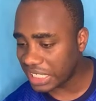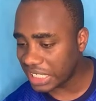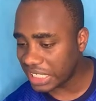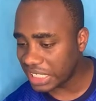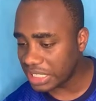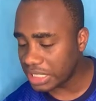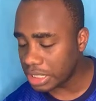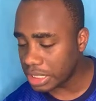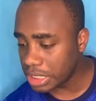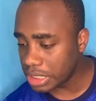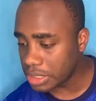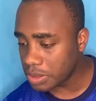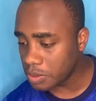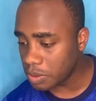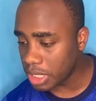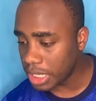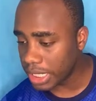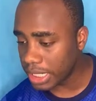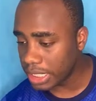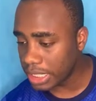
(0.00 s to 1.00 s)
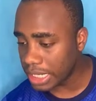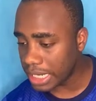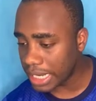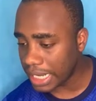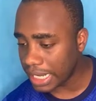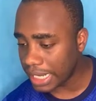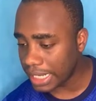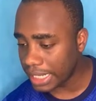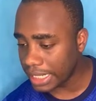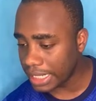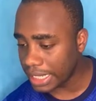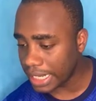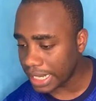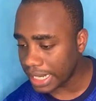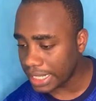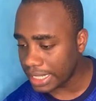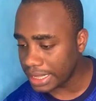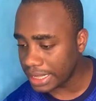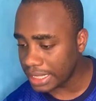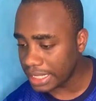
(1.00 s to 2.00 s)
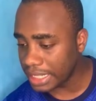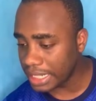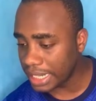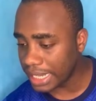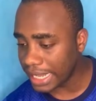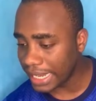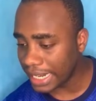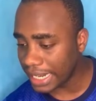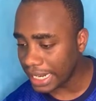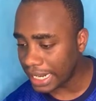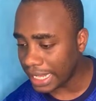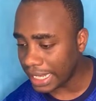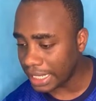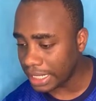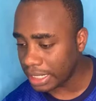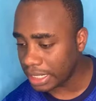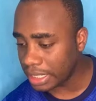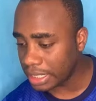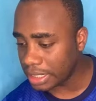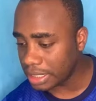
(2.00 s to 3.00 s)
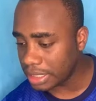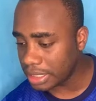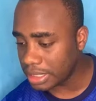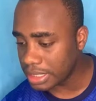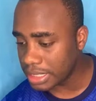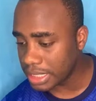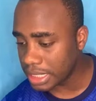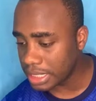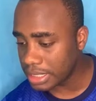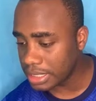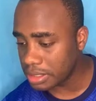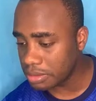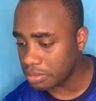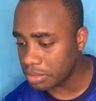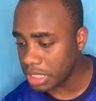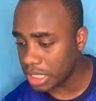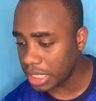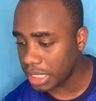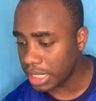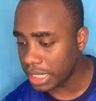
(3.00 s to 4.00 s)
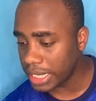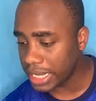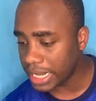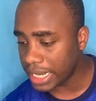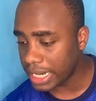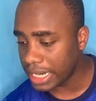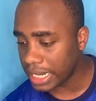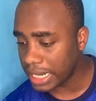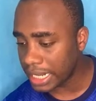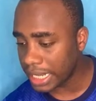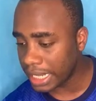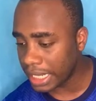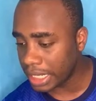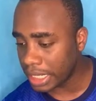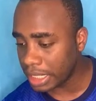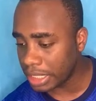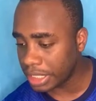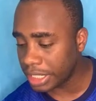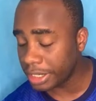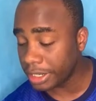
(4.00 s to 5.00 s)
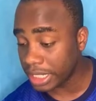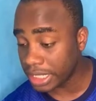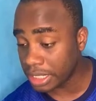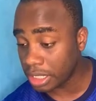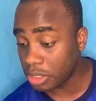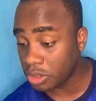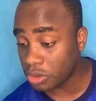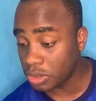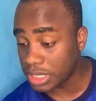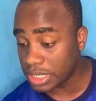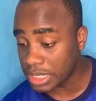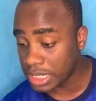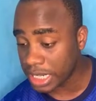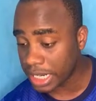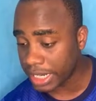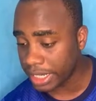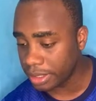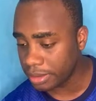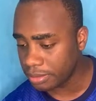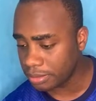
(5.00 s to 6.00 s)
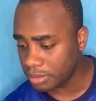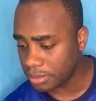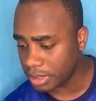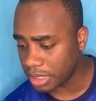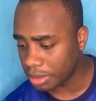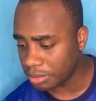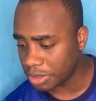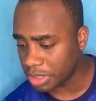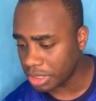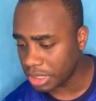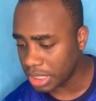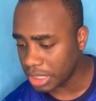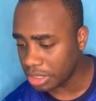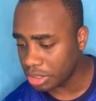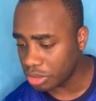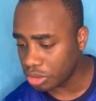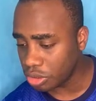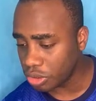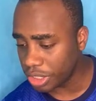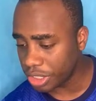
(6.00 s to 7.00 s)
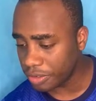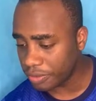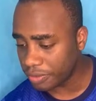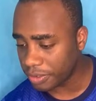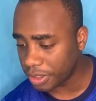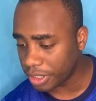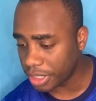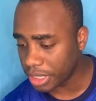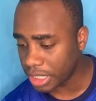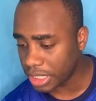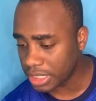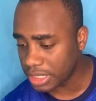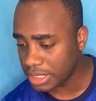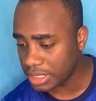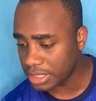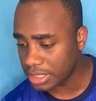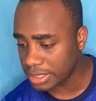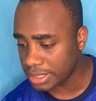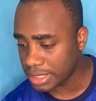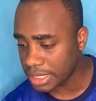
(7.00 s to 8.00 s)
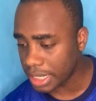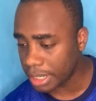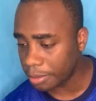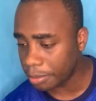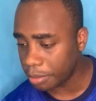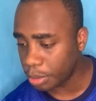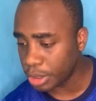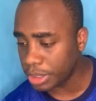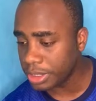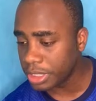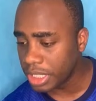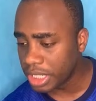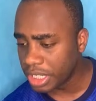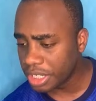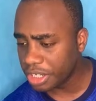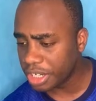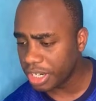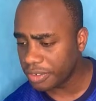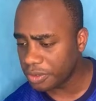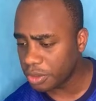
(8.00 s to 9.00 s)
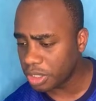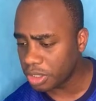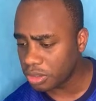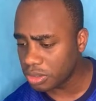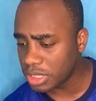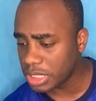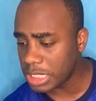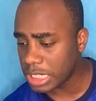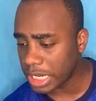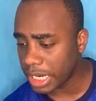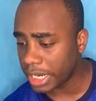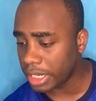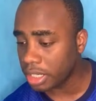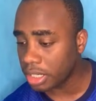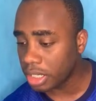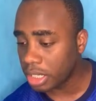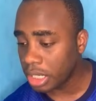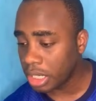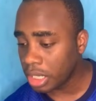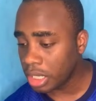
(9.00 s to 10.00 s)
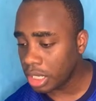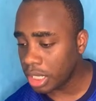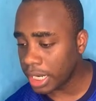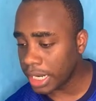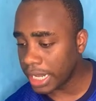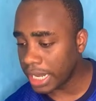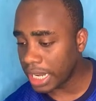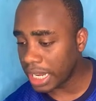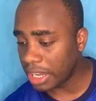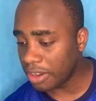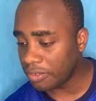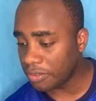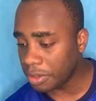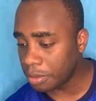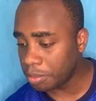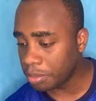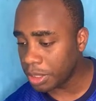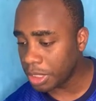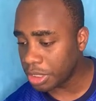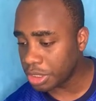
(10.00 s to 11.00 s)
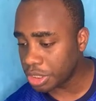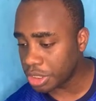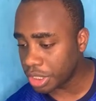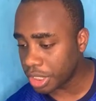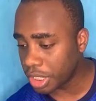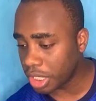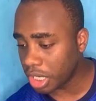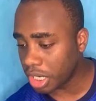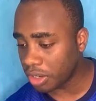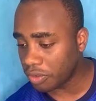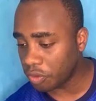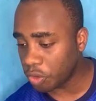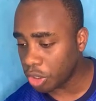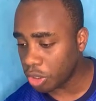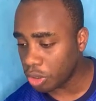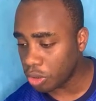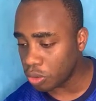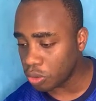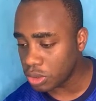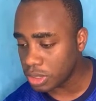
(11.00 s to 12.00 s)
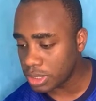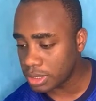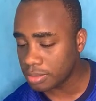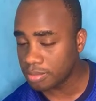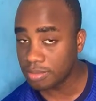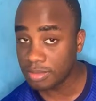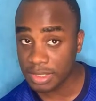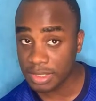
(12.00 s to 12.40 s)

In this one, I, I think I like this S B A. I like, they're at a good start. I mean, they didn't go any further. This is a start, but they're after a good start. They have the picture of the house.